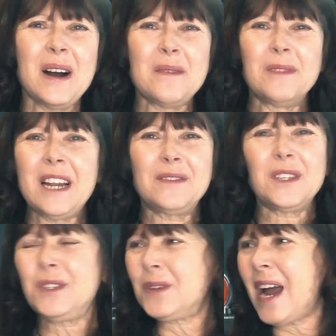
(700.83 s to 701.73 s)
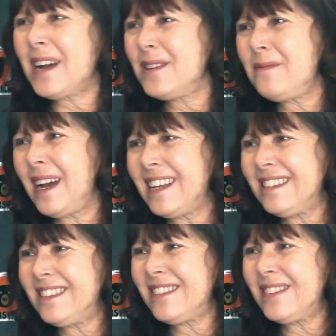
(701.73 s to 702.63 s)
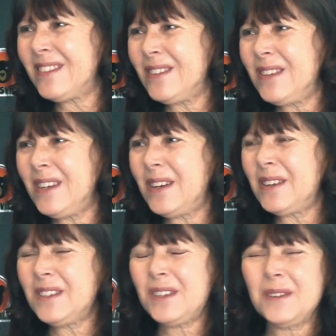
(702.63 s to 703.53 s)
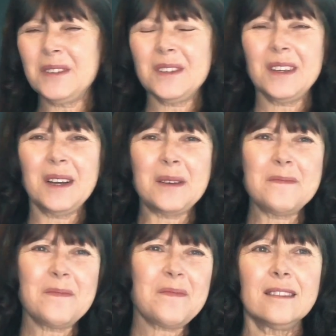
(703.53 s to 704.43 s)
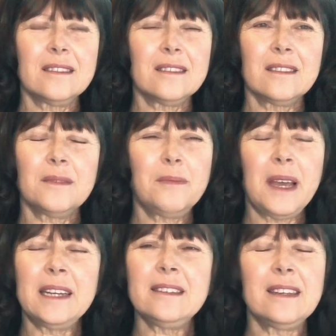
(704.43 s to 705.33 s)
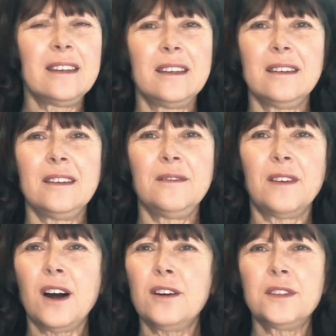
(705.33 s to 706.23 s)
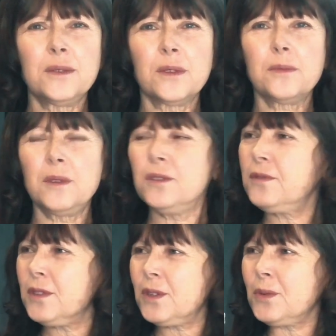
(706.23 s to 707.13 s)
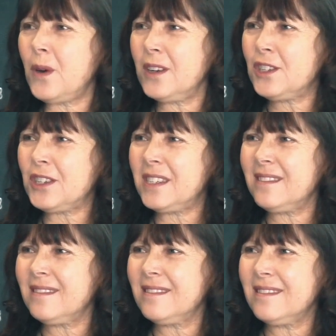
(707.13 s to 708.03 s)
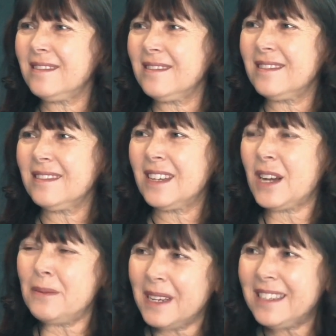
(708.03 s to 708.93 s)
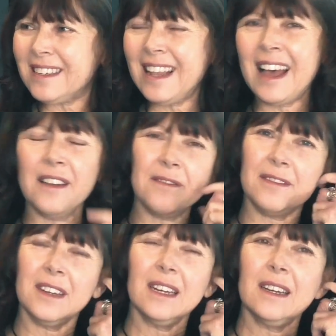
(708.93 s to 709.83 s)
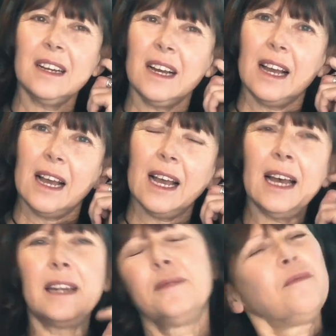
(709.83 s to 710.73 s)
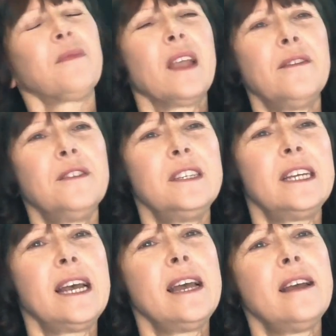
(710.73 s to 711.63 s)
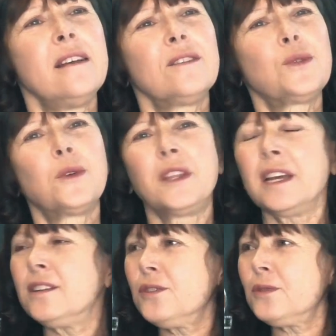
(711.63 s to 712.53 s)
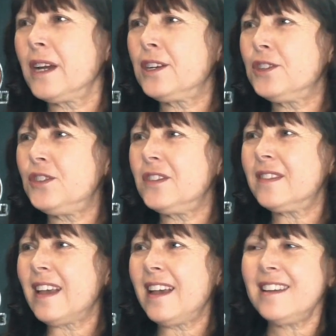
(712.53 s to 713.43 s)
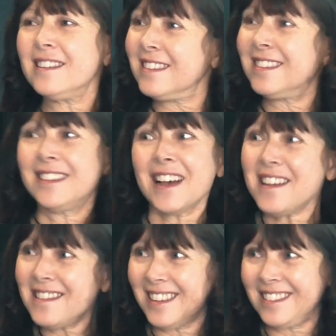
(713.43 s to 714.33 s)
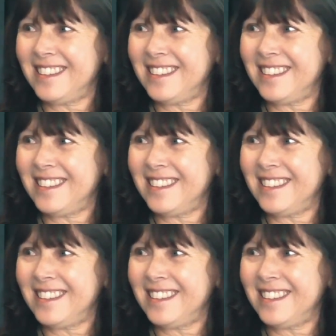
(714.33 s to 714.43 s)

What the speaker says: We'd have to drag her back into the studio, and the painting evolved. It was beautiful to watch it coming to life. And every day toward the end of the record, she'd say, "It's done."